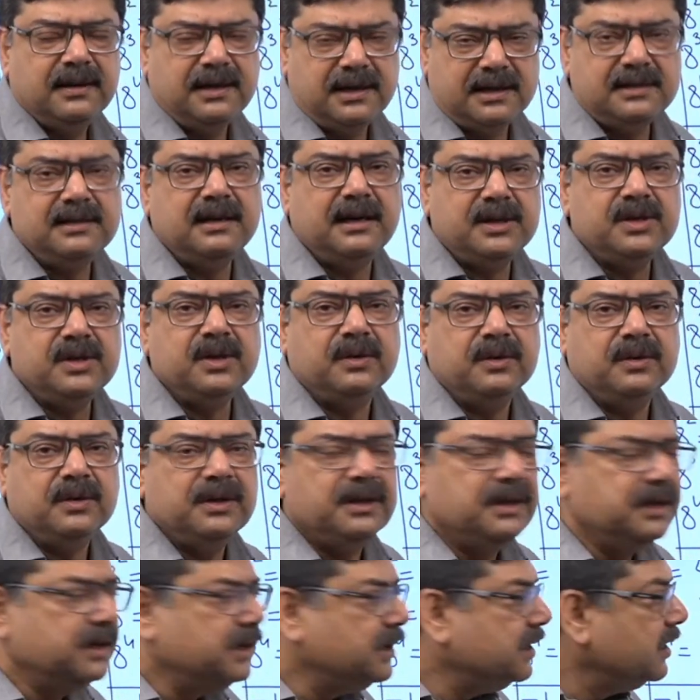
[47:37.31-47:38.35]
Isn't it so?
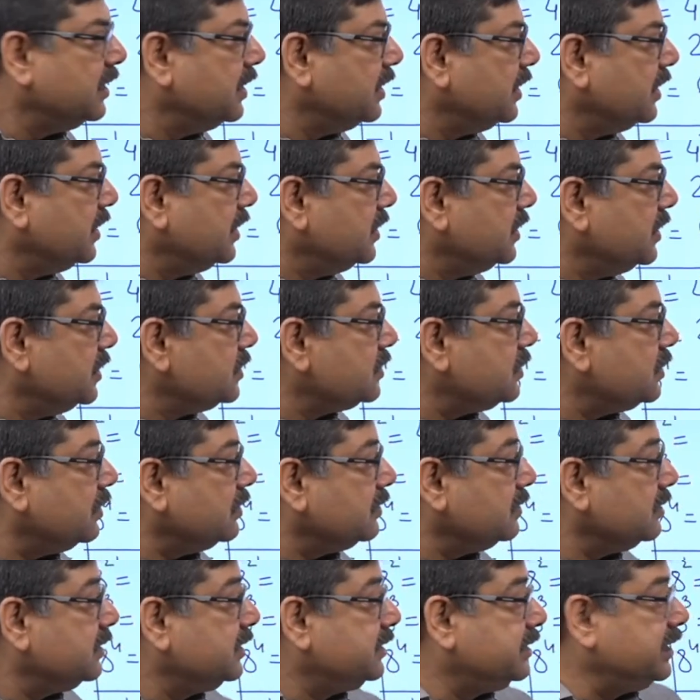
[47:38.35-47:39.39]
So
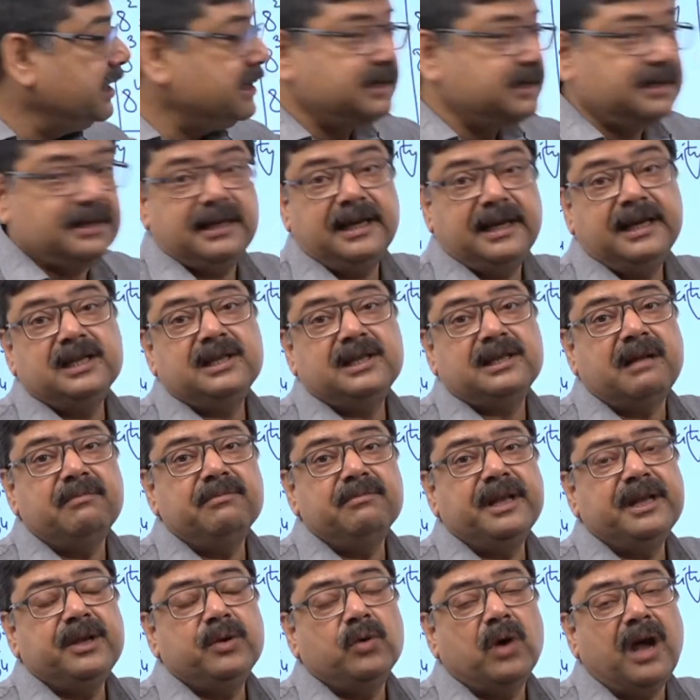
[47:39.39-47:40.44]
this is
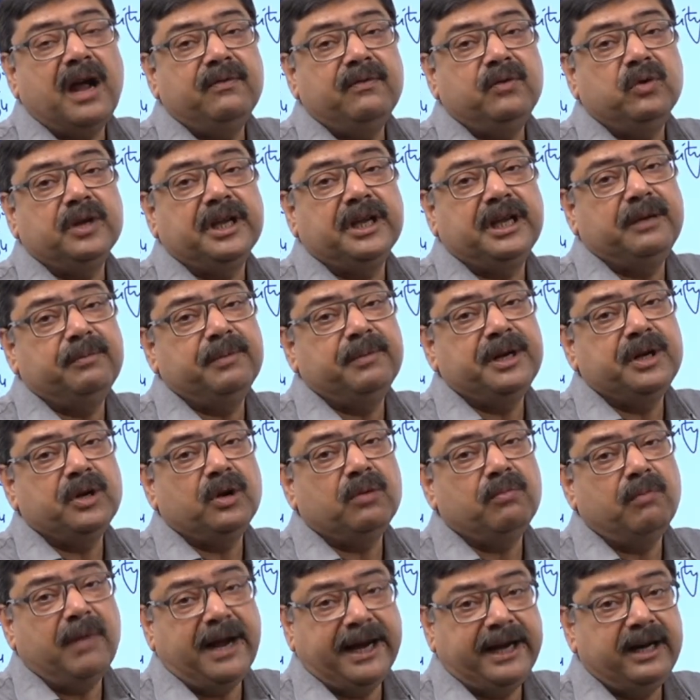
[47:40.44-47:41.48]
something you have to keep in your
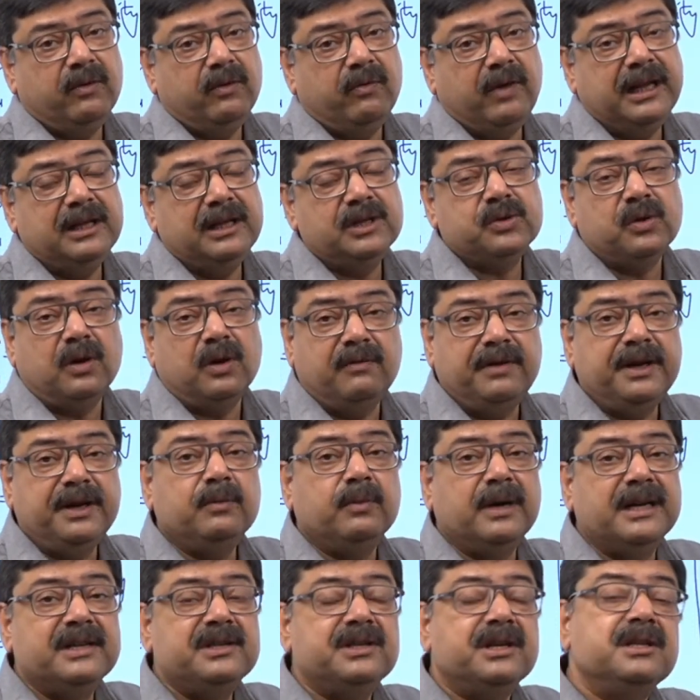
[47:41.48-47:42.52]
mind while solving
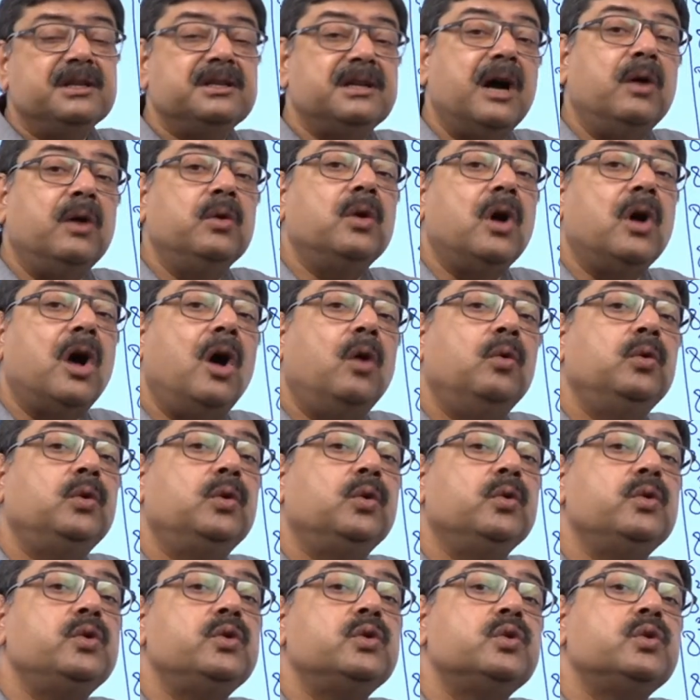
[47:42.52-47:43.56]
questions. Now, how
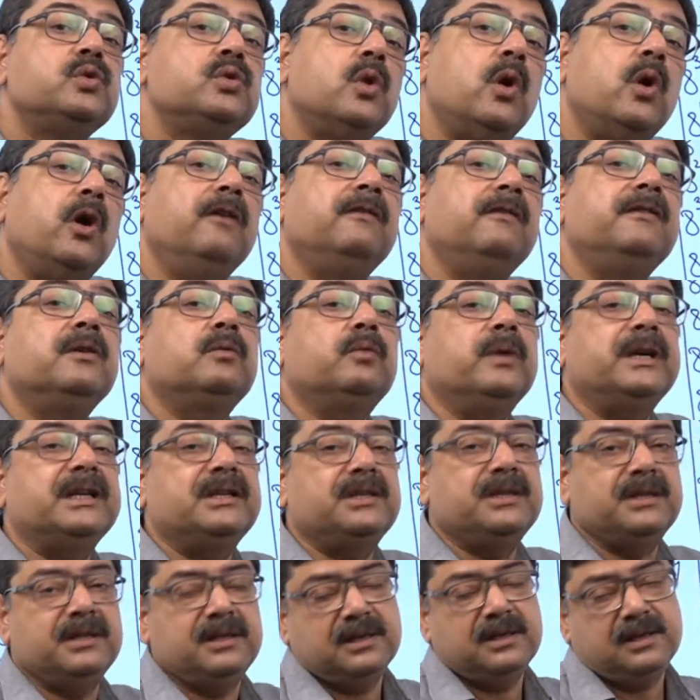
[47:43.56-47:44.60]
to solve the
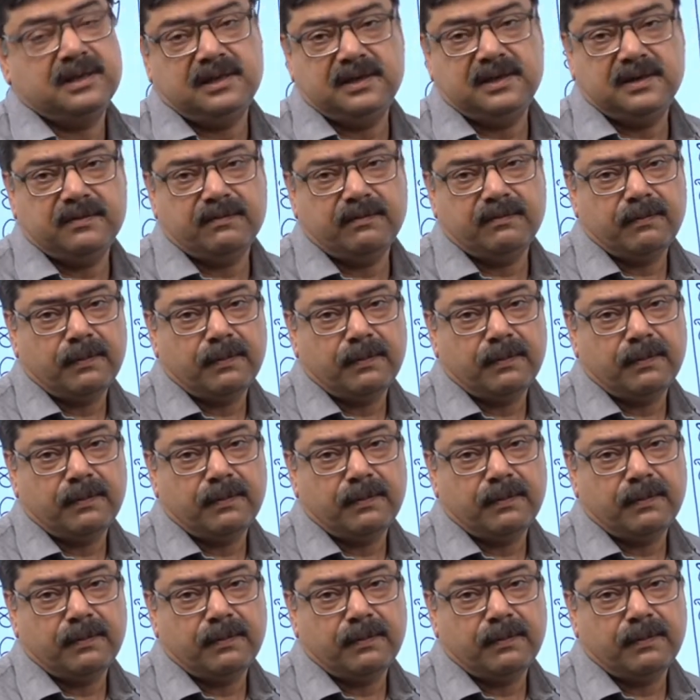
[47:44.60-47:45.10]
questions?